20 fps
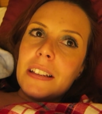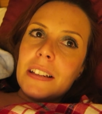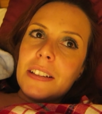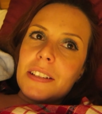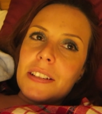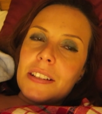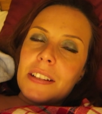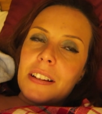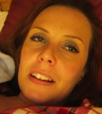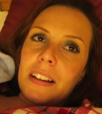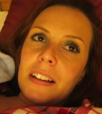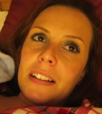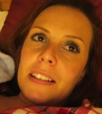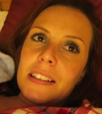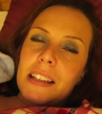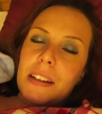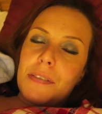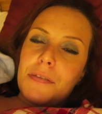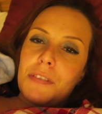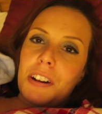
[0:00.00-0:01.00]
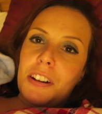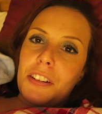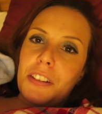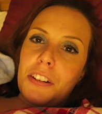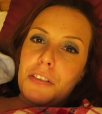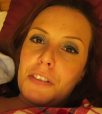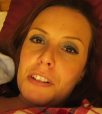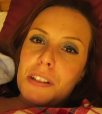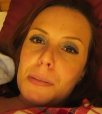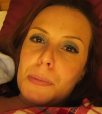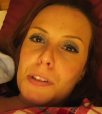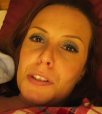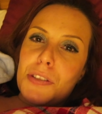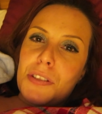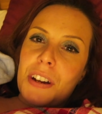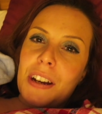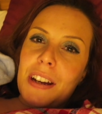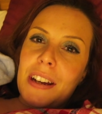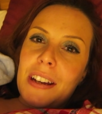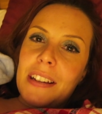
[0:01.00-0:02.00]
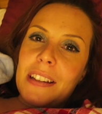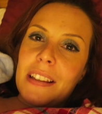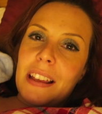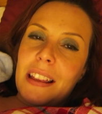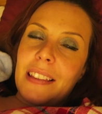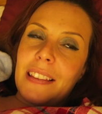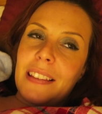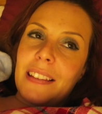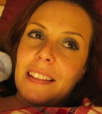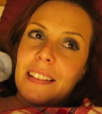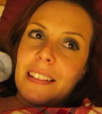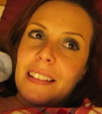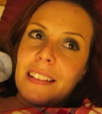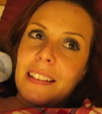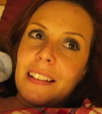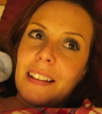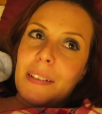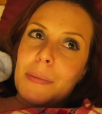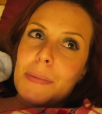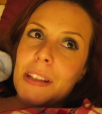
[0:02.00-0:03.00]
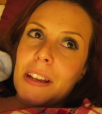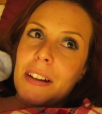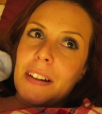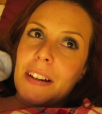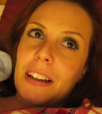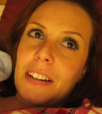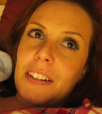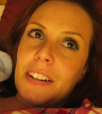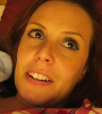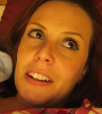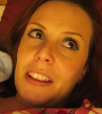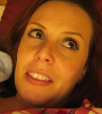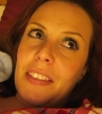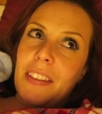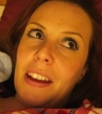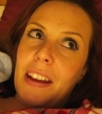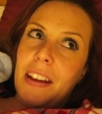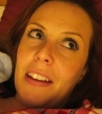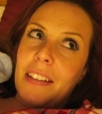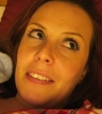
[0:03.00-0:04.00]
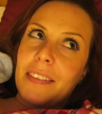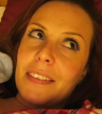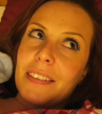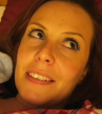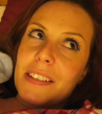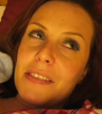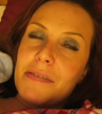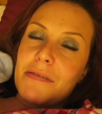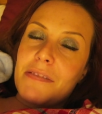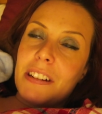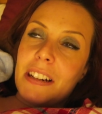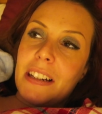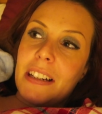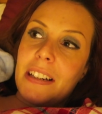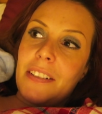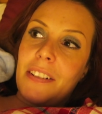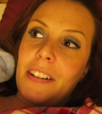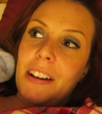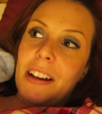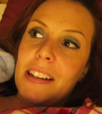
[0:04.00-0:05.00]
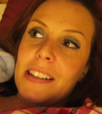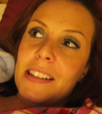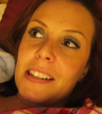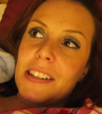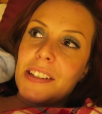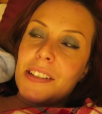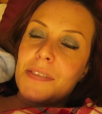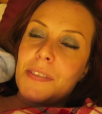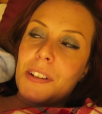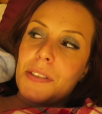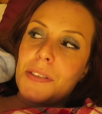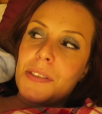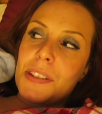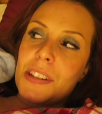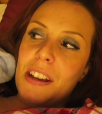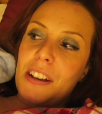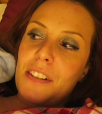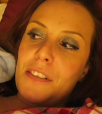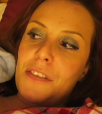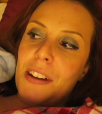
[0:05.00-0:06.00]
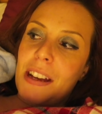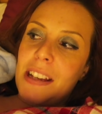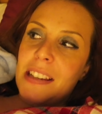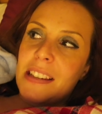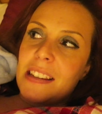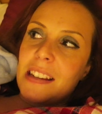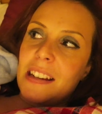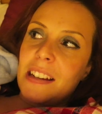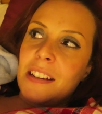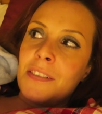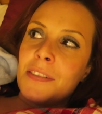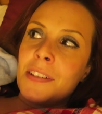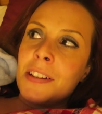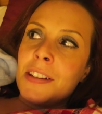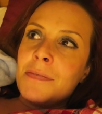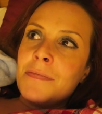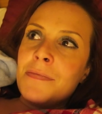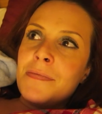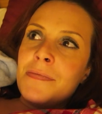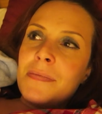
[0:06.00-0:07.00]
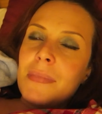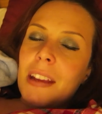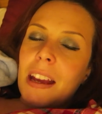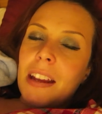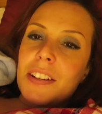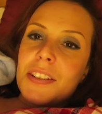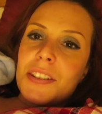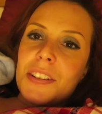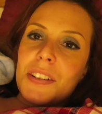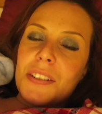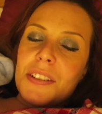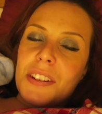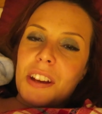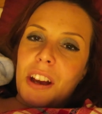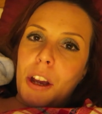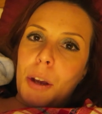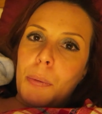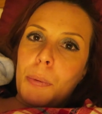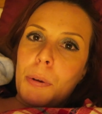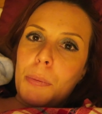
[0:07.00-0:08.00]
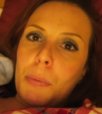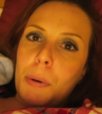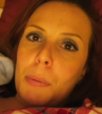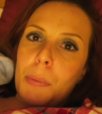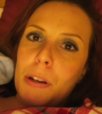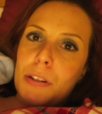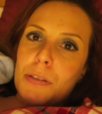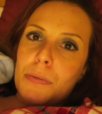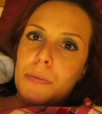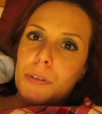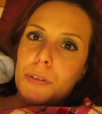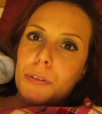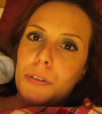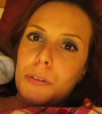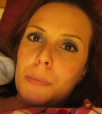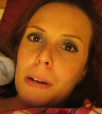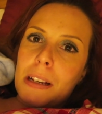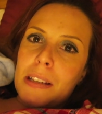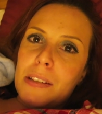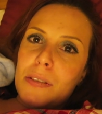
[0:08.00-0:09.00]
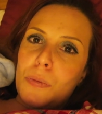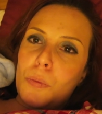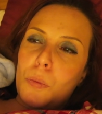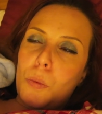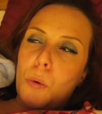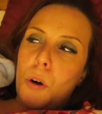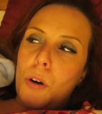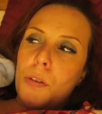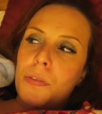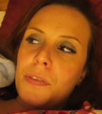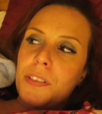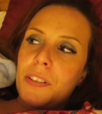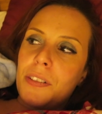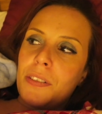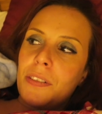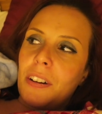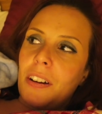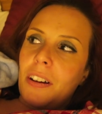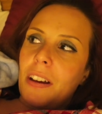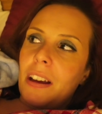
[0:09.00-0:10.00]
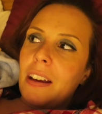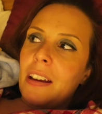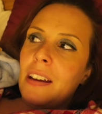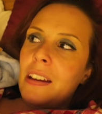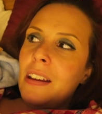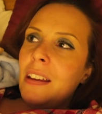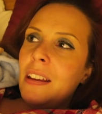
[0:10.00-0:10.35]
just like sit in front of the Christmas tree. And I'm so glad I'd done that. It was really nice. It just felt so festive. And as soon as I opened my bedroom door, a massive waft of like